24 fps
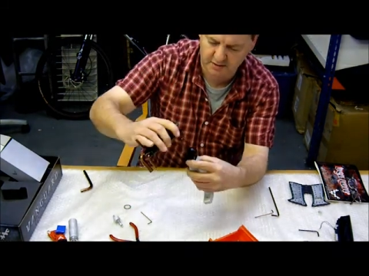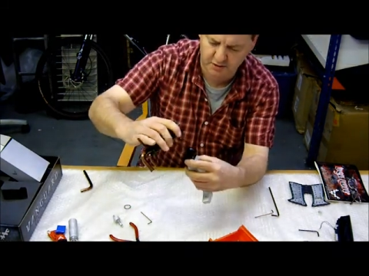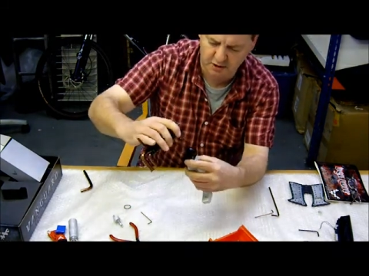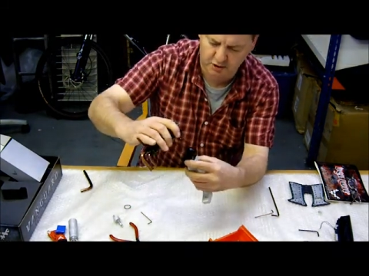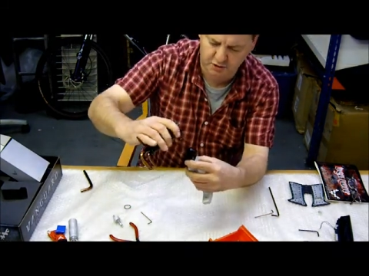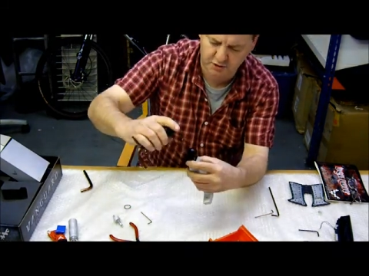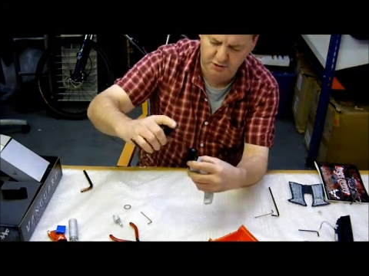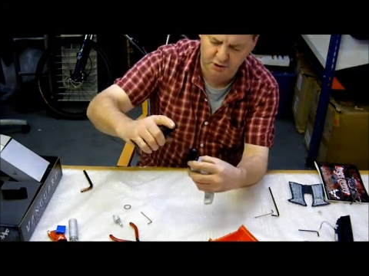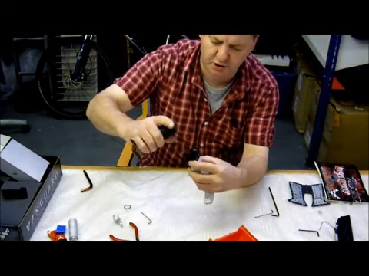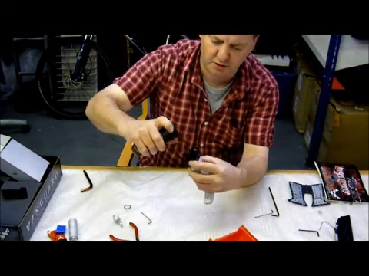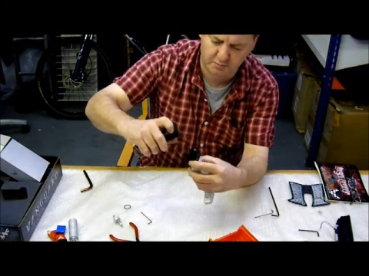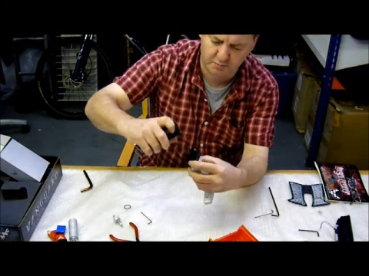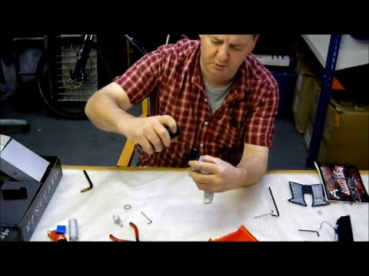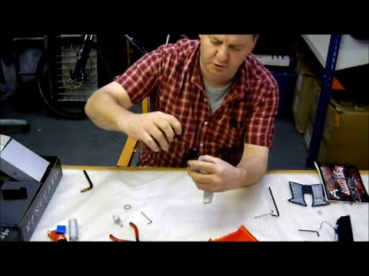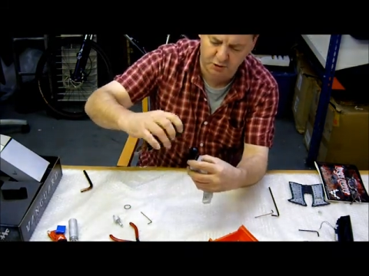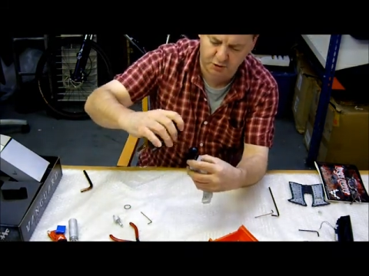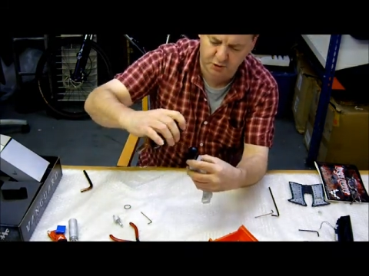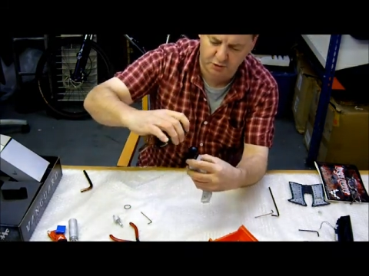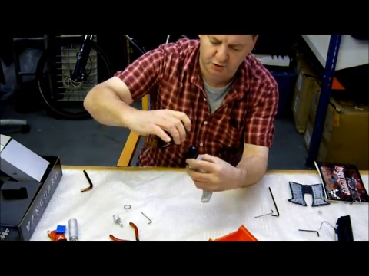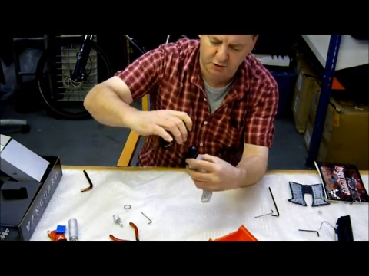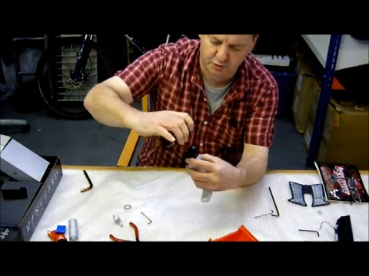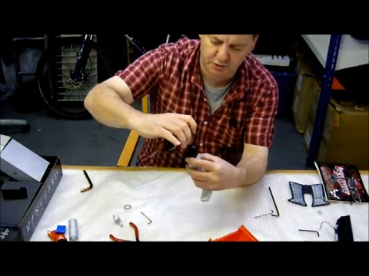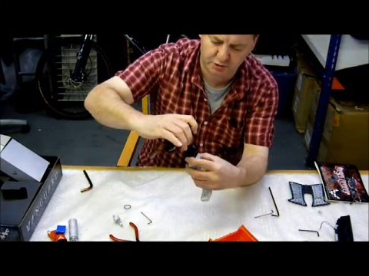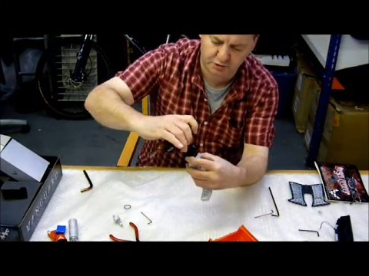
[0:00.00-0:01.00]
not too much
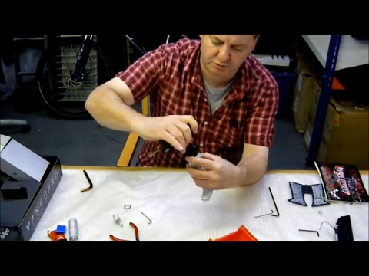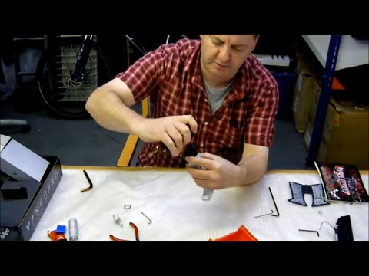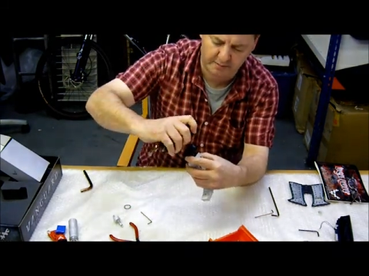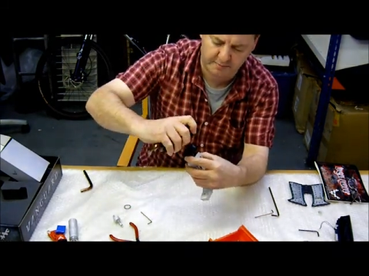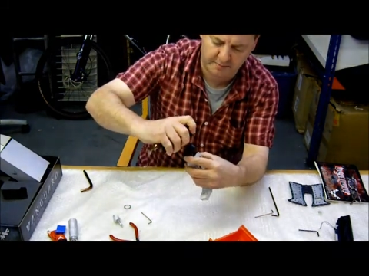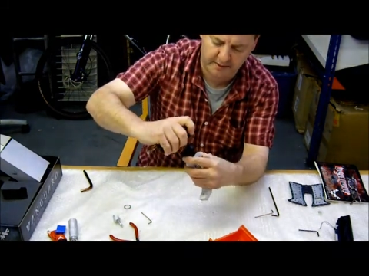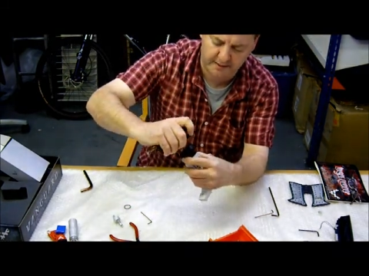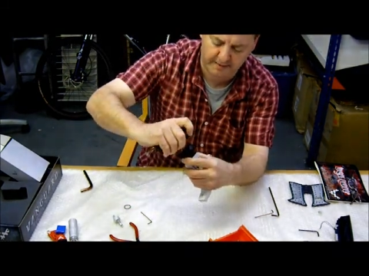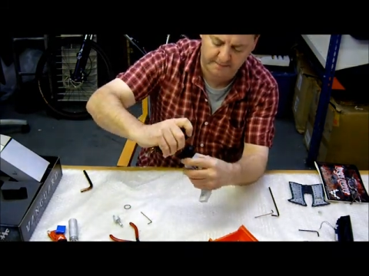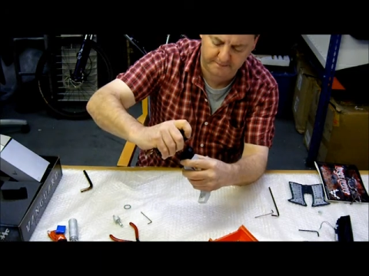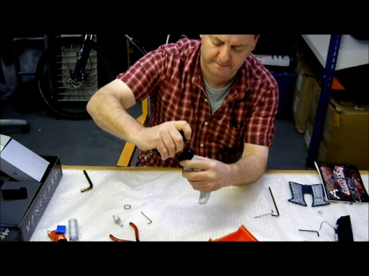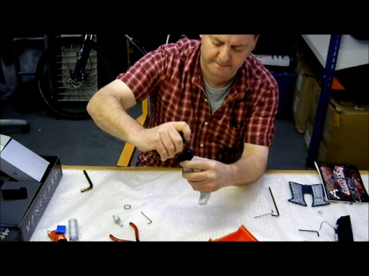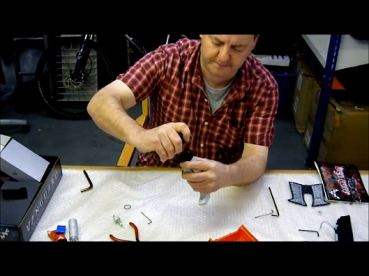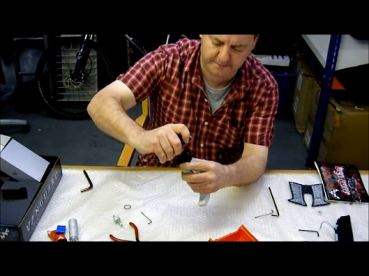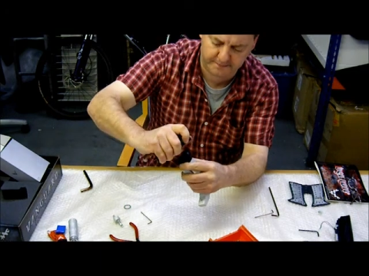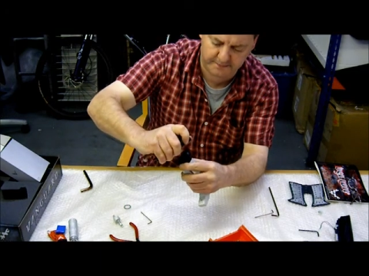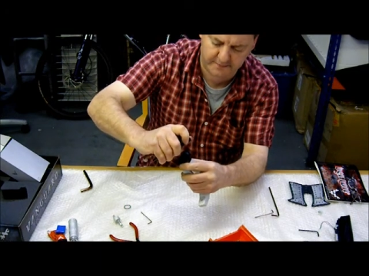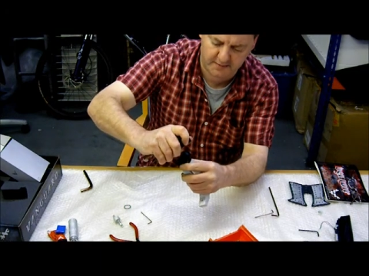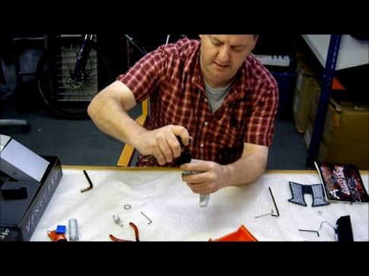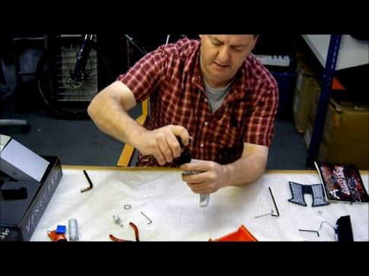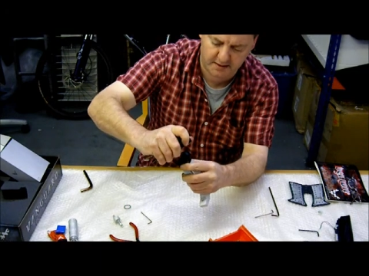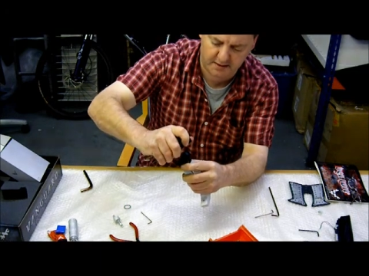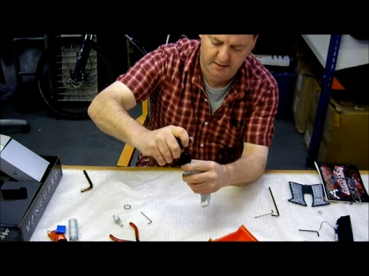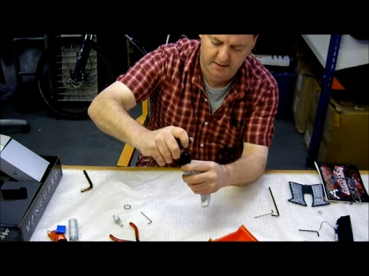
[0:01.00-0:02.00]
or you'll strip it,
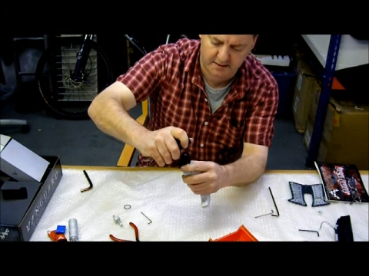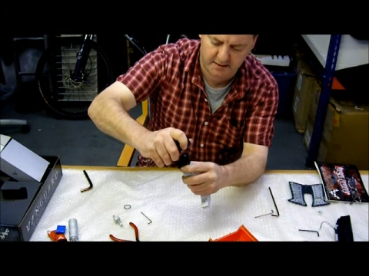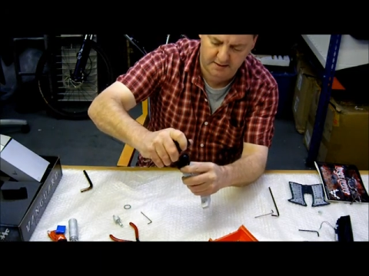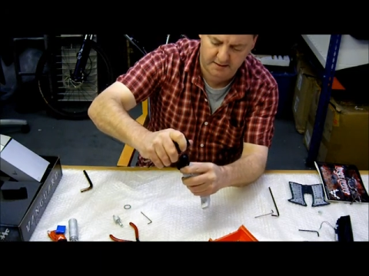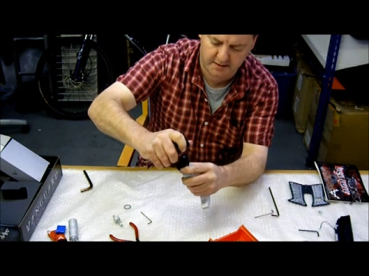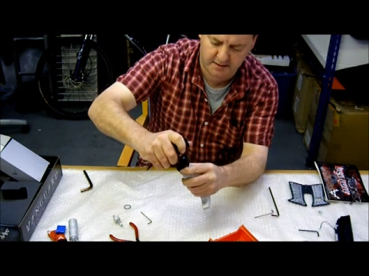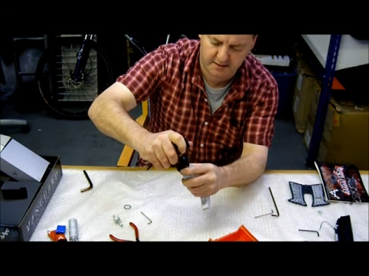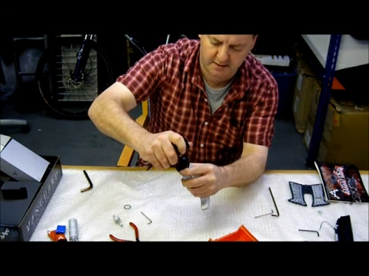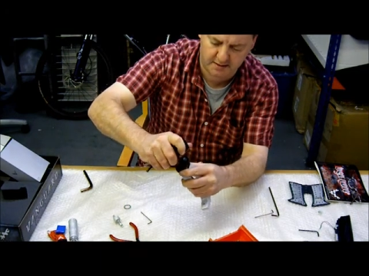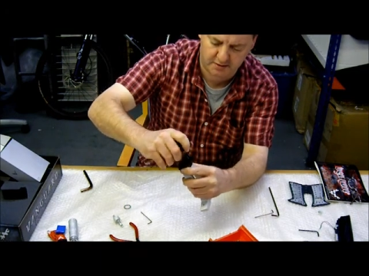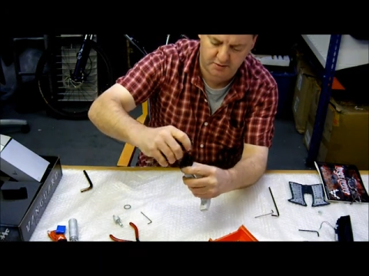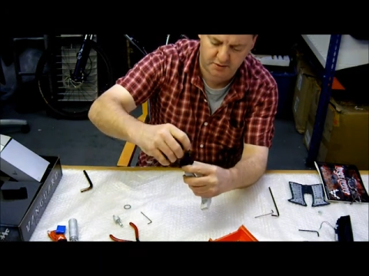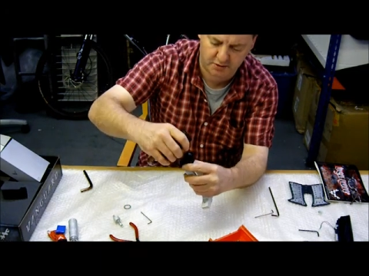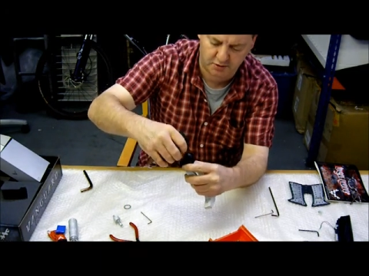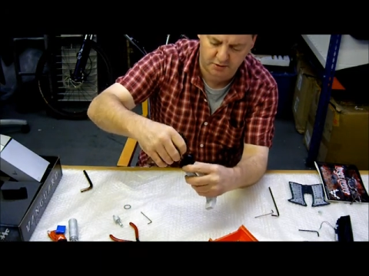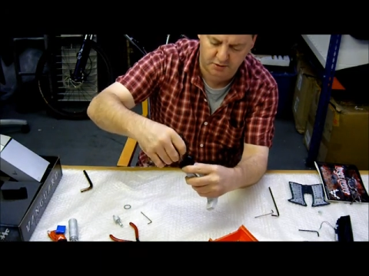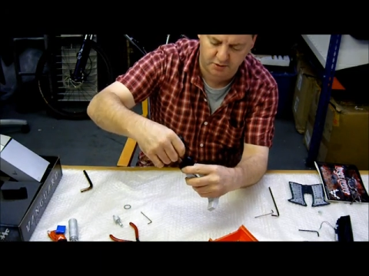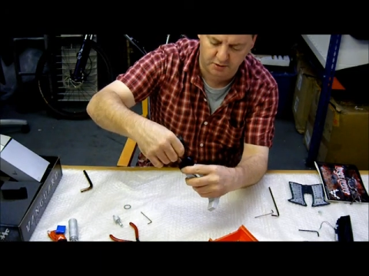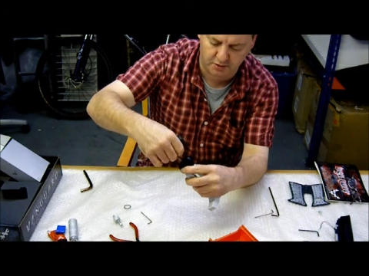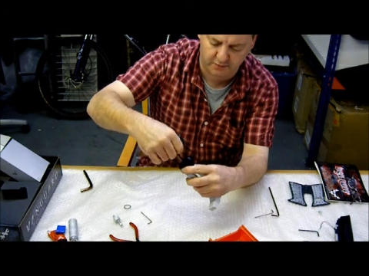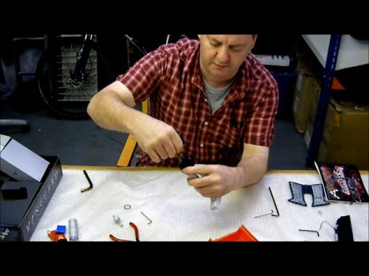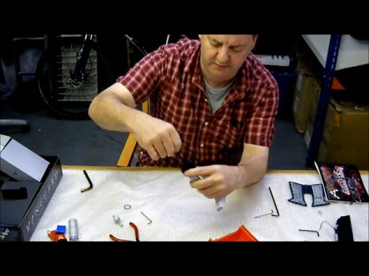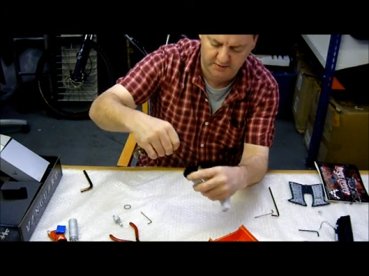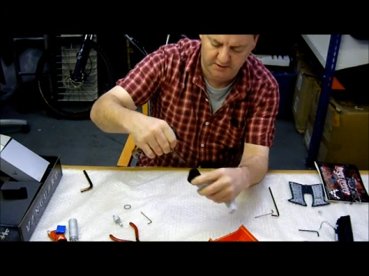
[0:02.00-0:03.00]
just
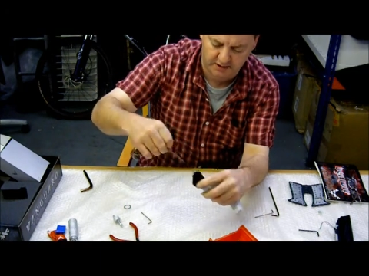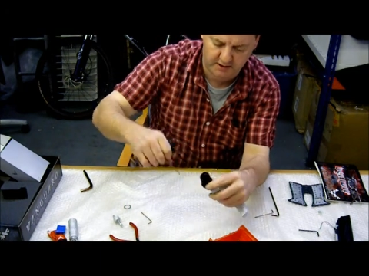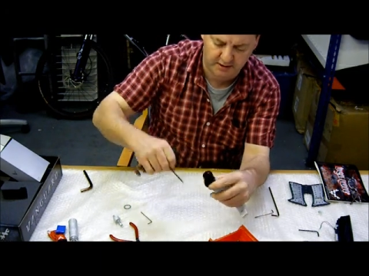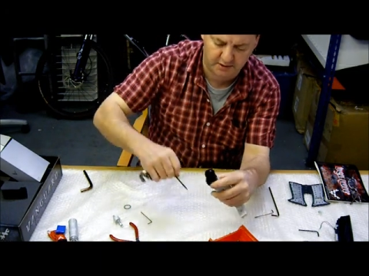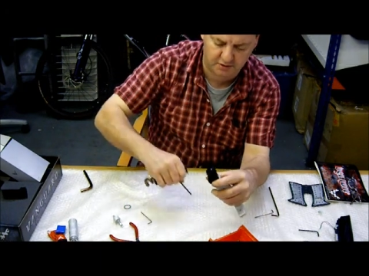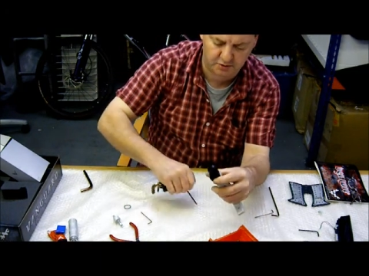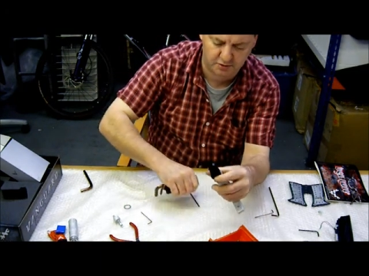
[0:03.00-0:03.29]
enough so it